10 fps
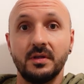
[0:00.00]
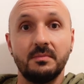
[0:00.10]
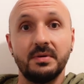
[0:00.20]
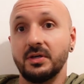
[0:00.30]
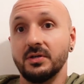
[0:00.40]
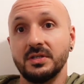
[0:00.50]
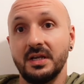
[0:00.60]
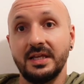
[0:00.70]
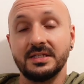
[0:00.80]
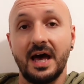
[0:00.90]
because at
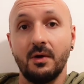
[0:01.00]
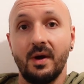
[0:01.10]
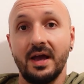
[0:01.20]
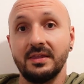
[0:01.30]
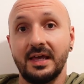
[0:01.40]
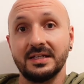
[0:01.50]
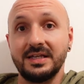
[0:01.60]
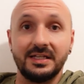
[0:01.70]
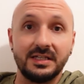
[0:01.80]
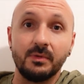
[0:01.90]
least that way they can
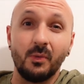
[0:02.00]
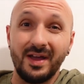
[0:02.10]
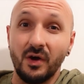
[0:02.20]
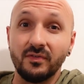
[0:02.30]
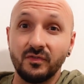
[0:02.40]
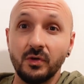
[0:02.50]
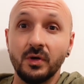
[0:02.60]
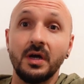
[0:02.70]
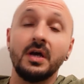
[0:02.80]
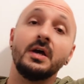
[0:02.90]
take some of the weight off of you,
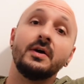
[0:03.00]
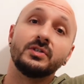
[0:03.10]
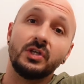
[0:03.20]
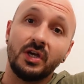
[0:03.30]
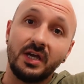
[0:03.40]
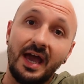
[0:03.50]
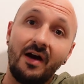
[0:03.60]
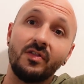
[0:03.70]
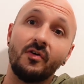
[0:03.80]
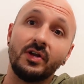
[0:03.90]
so you can get
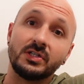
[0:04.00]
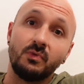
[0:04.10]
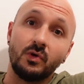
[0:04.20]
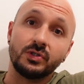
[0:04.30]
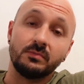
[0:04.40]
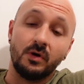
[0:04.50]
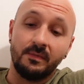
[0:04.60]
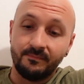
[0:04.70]
out there and explore some more.